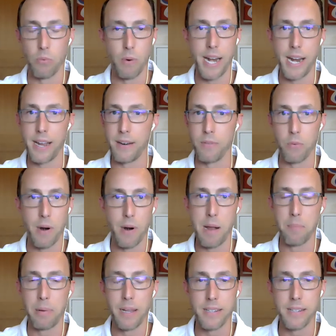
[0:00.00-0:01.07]
ran
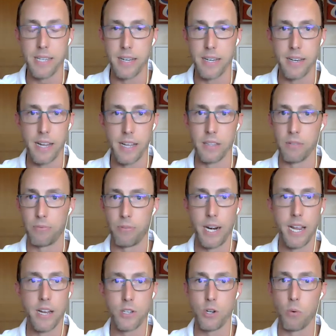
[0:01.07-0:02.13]
rampant and the
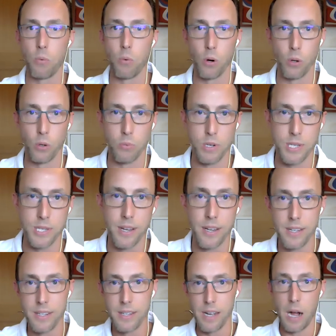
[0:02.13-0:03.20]
financial world was
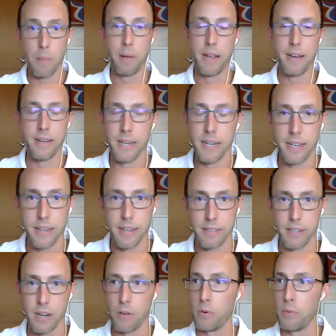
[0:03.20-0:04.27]
upended
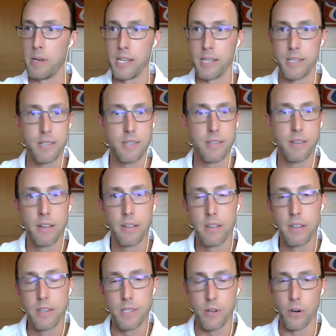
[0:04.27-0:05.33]
and governments
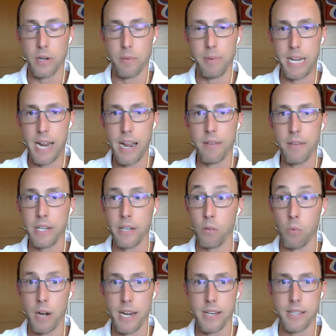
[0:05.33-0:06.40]
started behaving
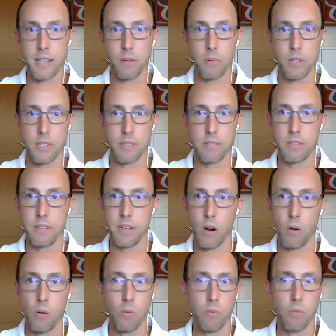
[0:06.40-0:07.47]
in ways that was, created
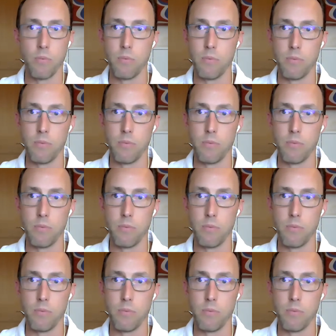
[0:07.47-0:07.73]
a